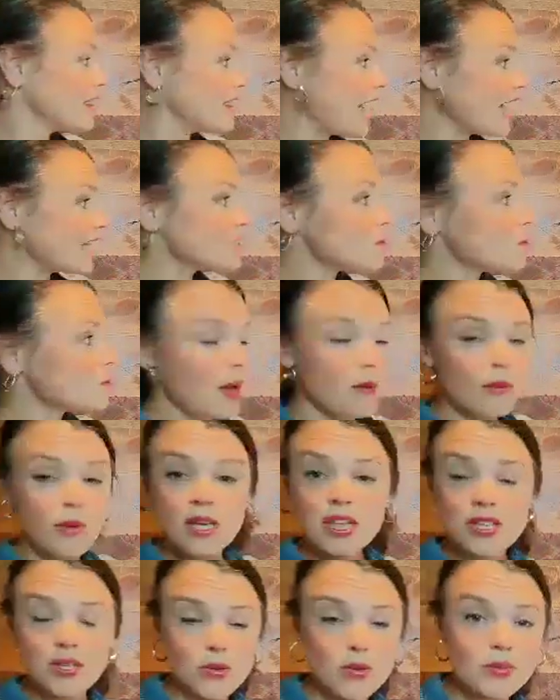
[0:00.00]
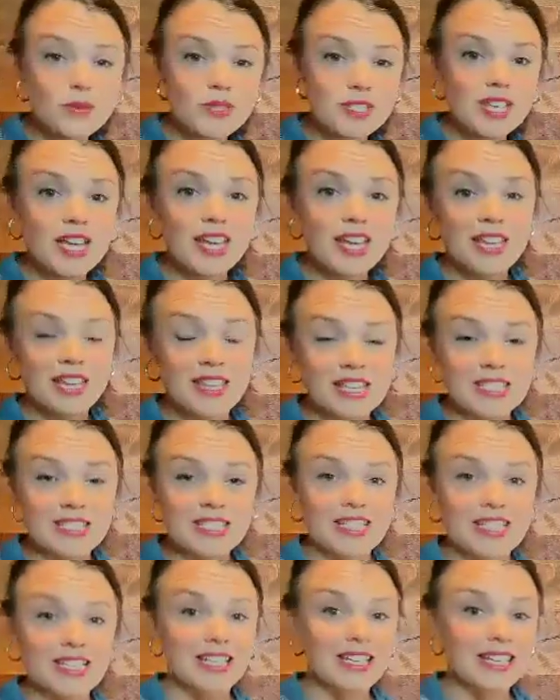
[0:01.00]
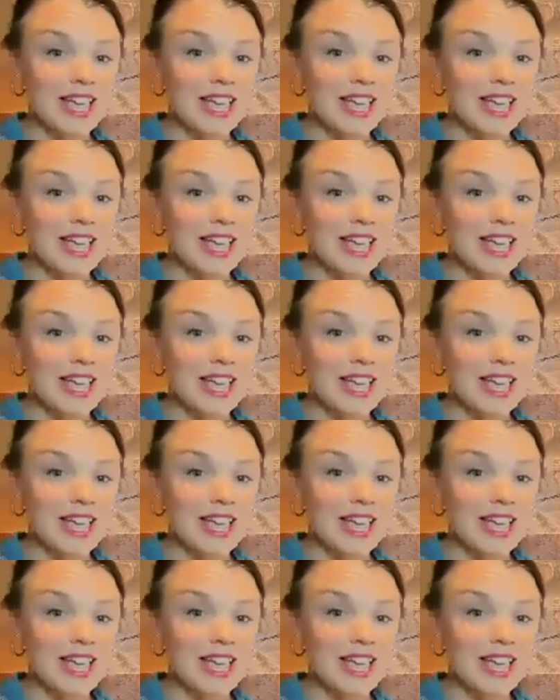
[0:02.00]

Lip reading: That's why we use this